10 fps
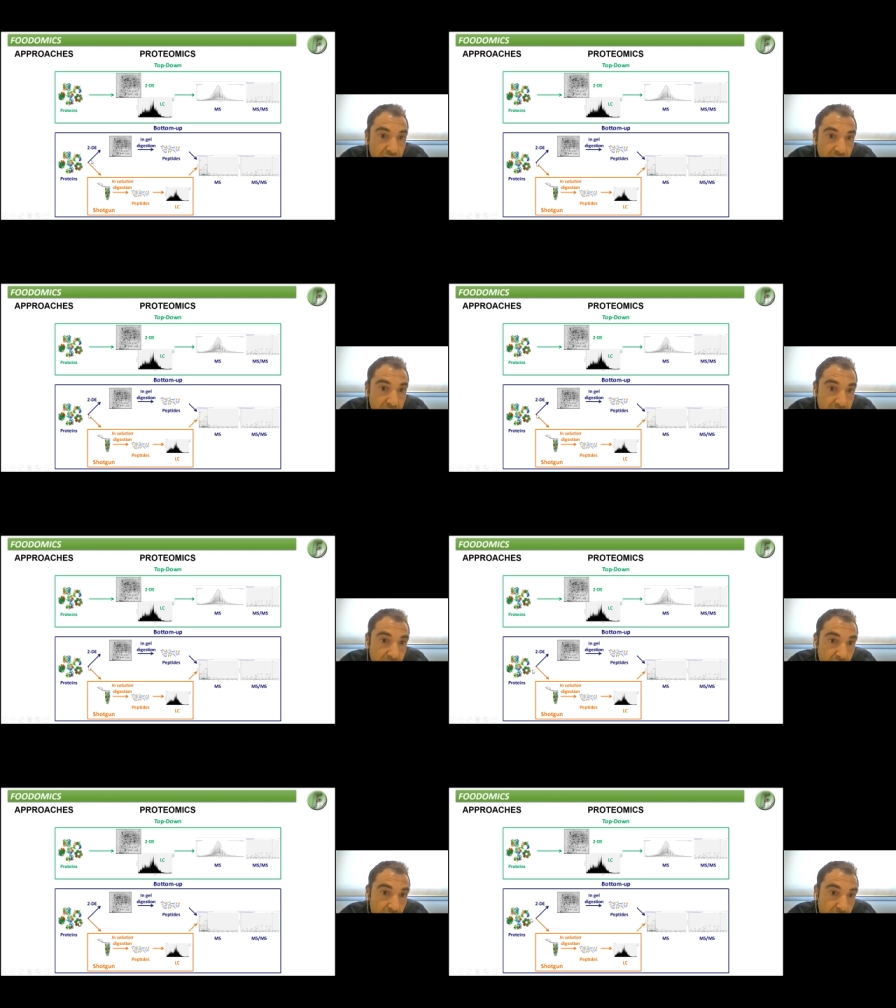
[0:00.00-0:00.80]
First,
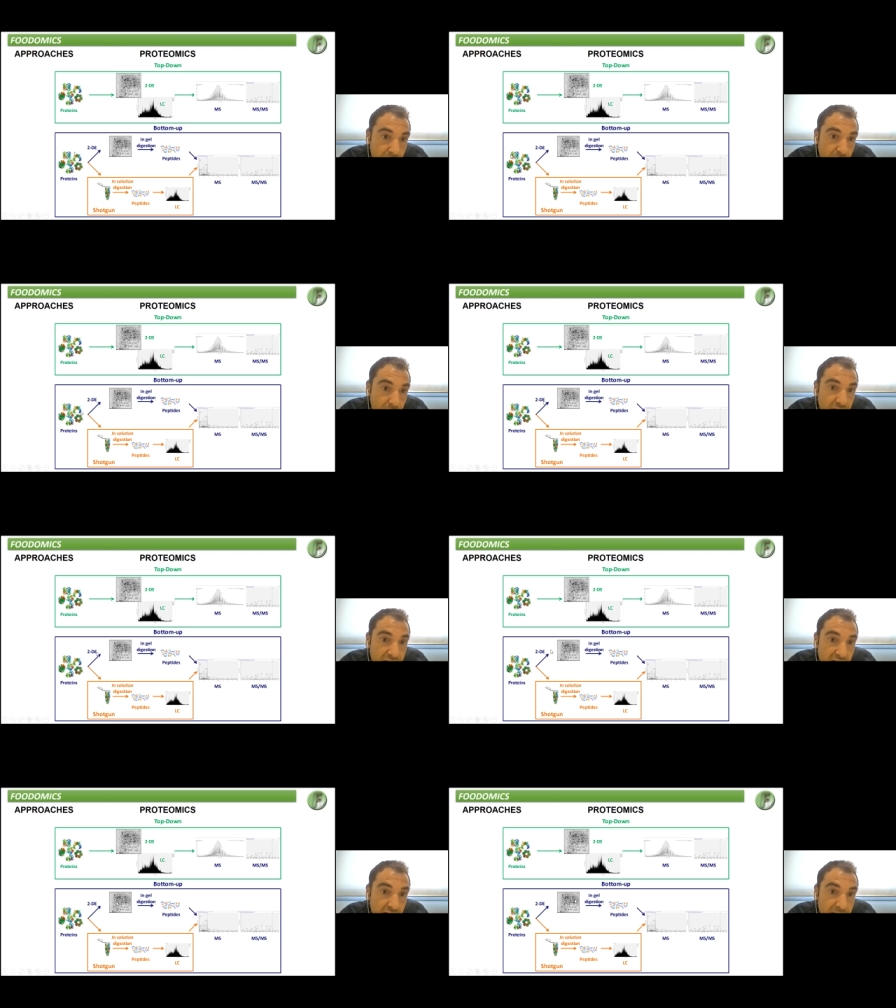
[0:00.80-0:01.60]

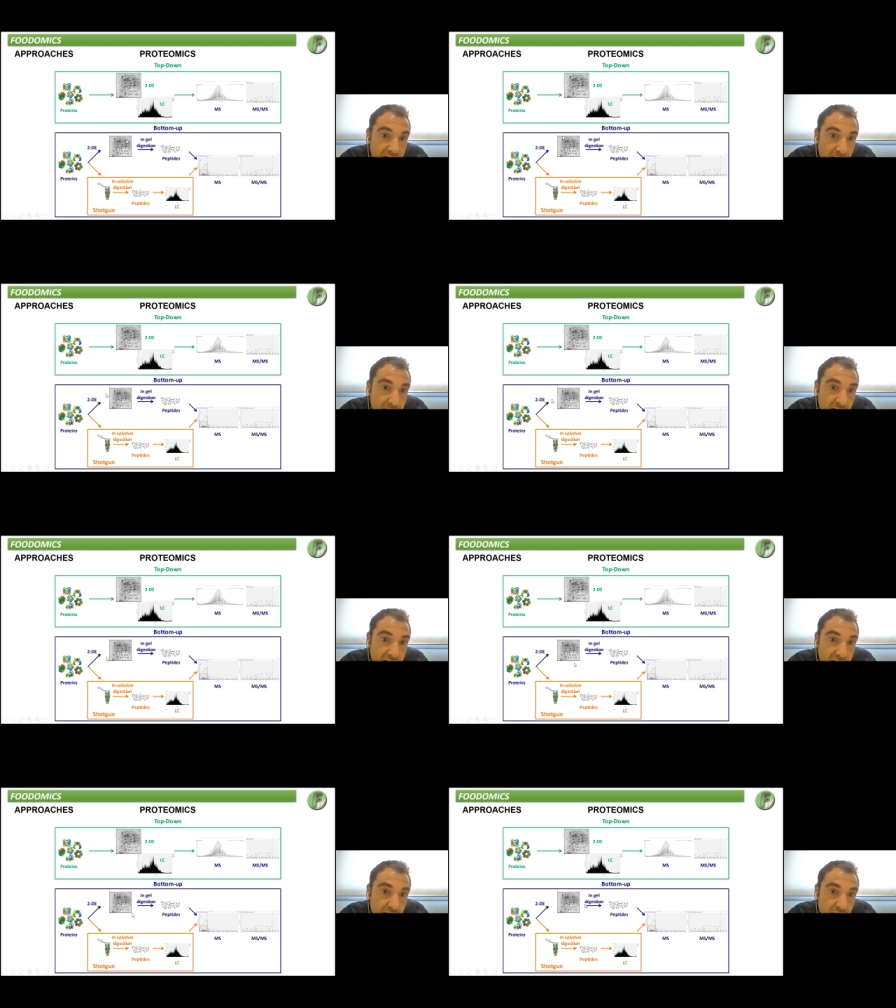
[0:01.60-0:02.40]
proteins can be
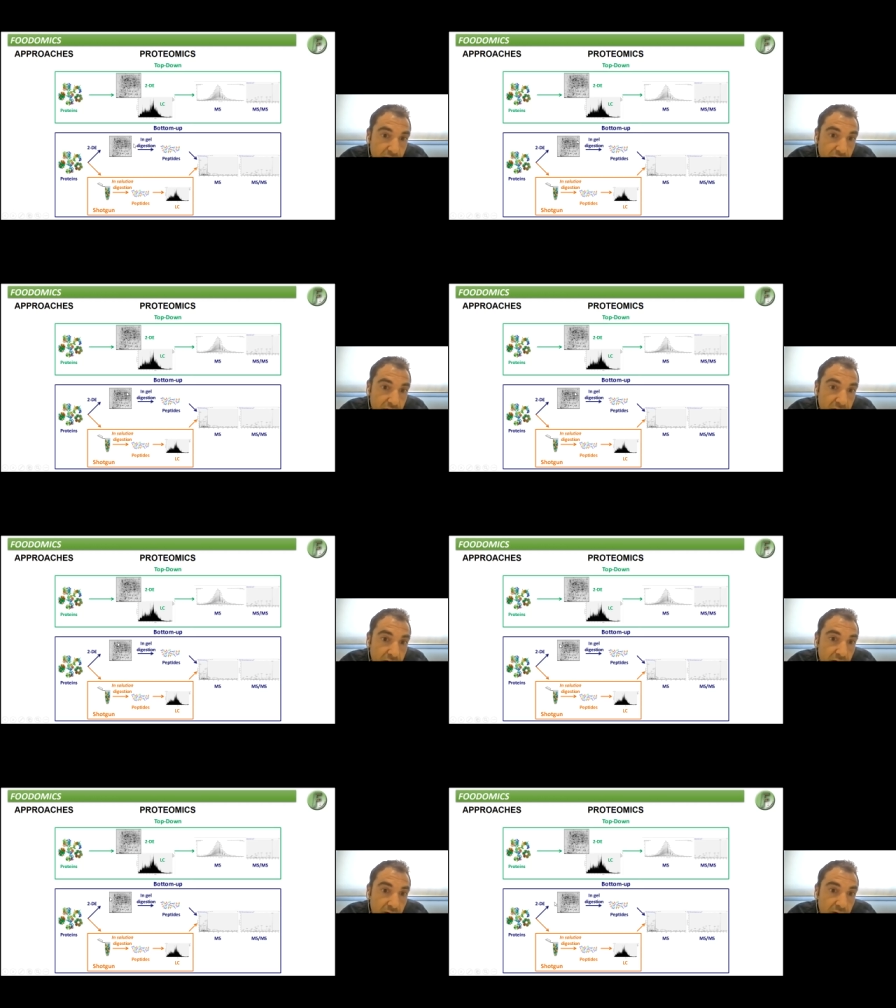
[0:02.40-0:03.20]
separated
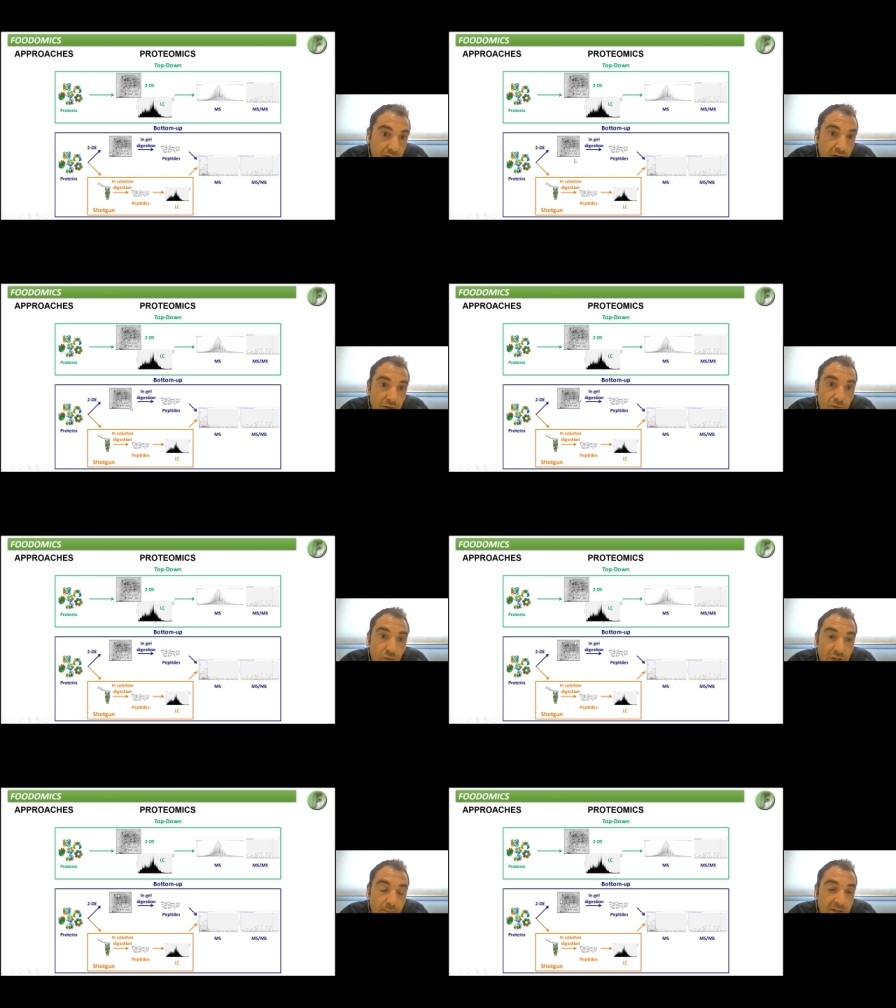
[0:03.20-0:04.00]
using
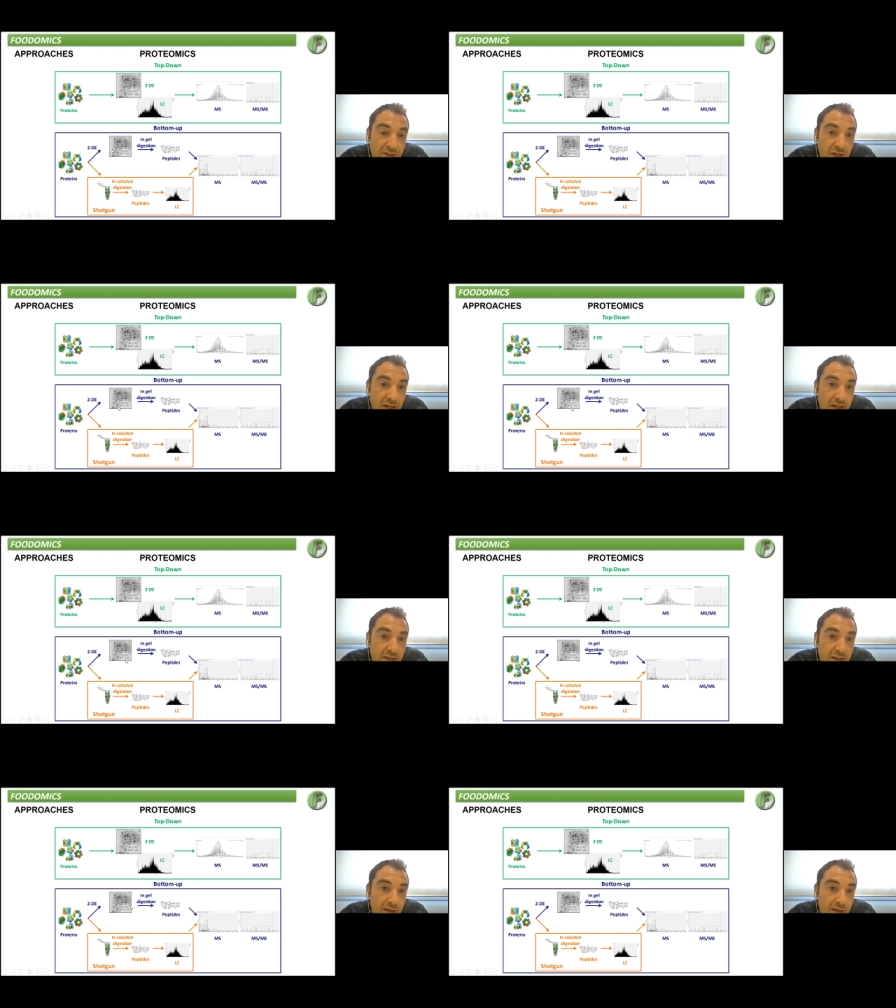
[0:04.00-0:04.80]
two-dimensional
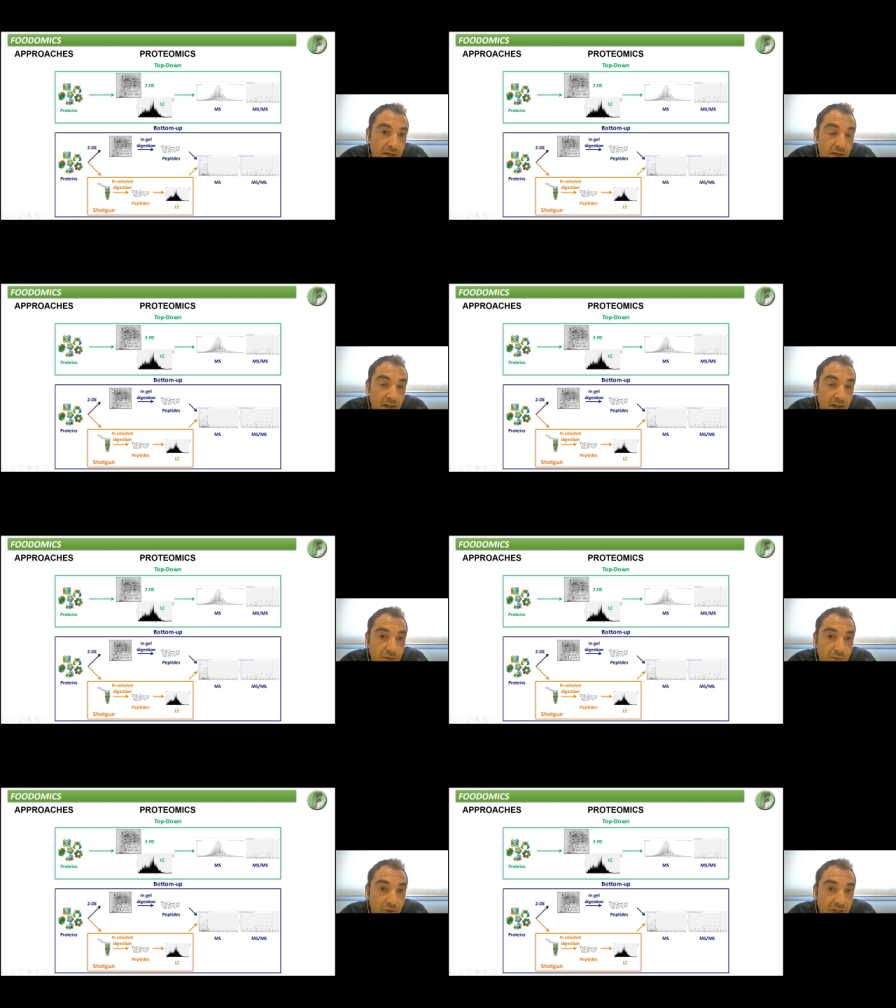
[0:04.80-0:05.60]
uh,
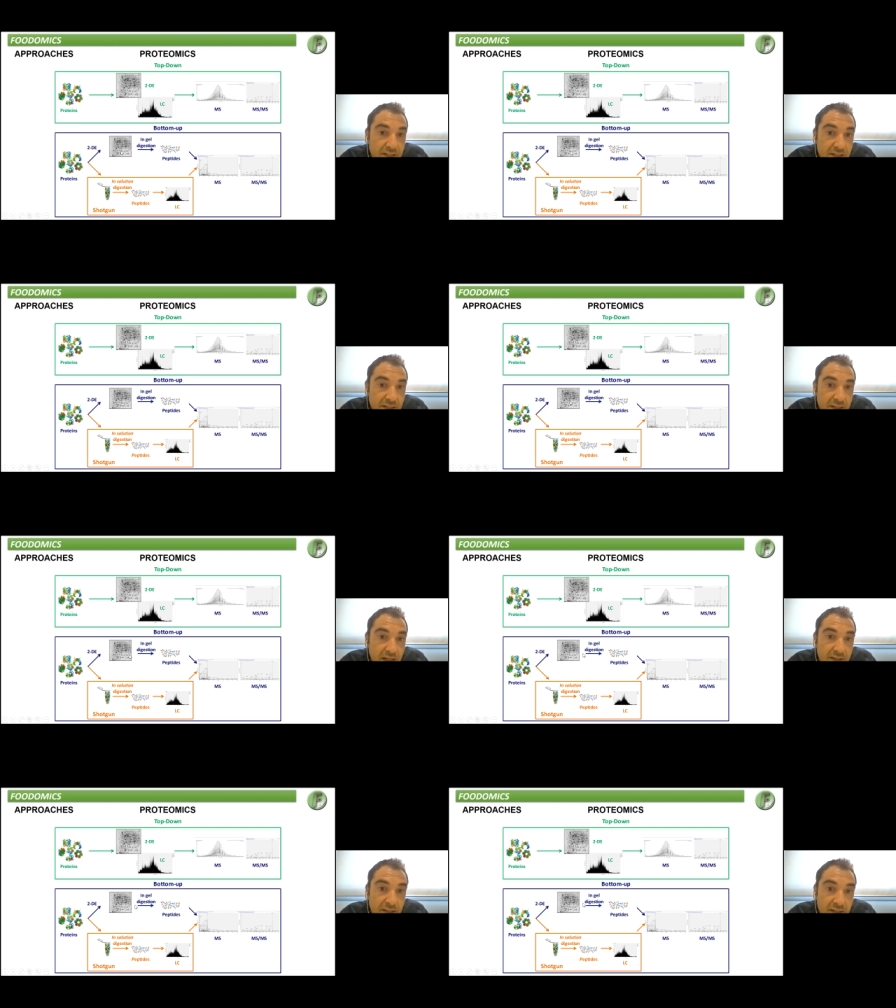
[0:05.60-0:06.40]
electrophoresis,
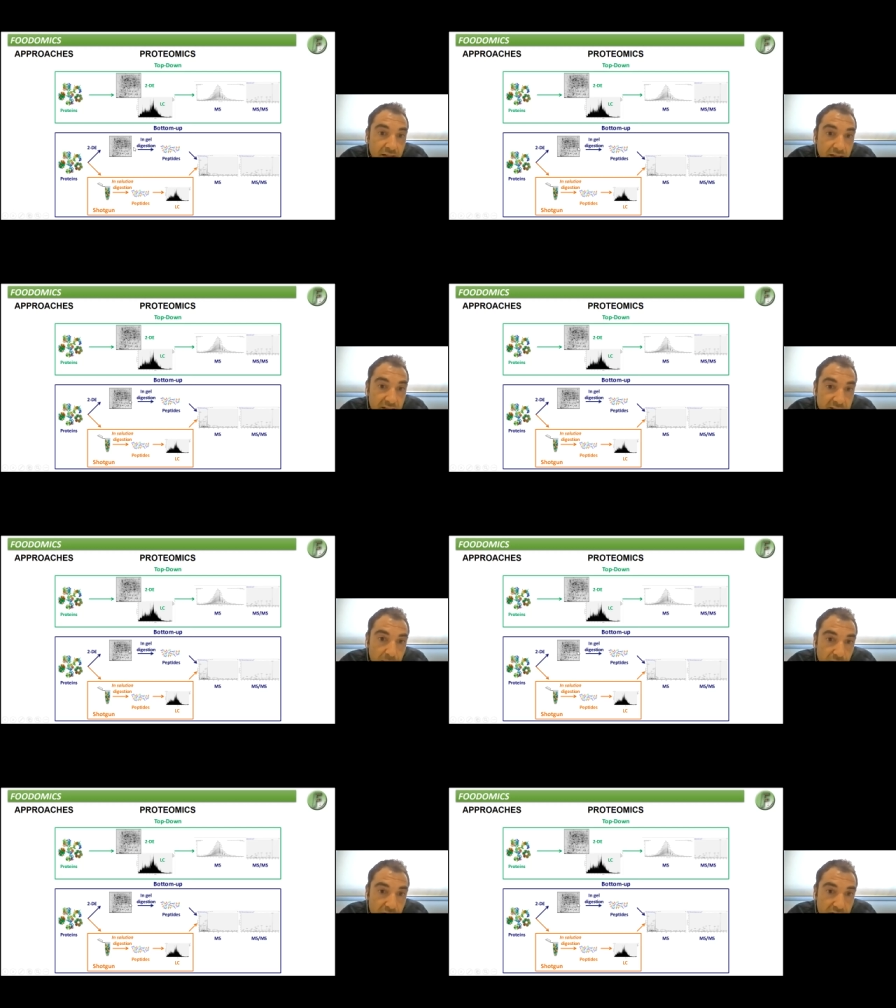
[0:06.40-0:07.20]
and then the
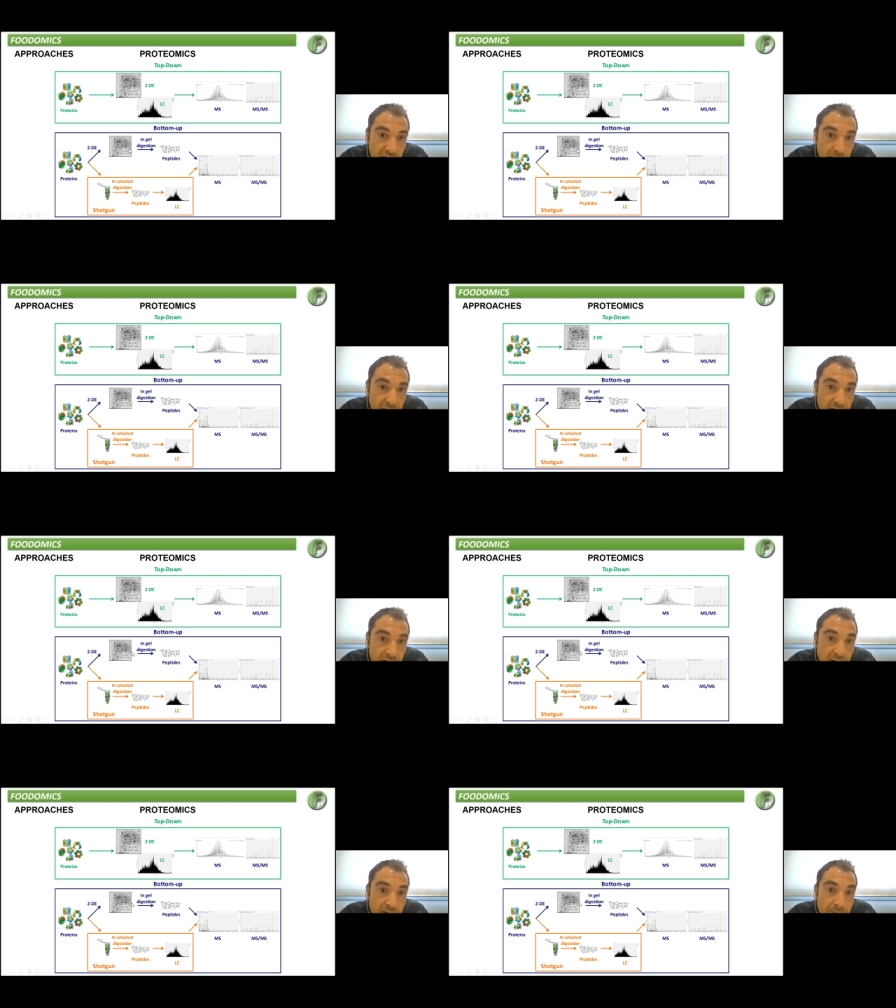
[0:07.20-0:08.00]
spots can be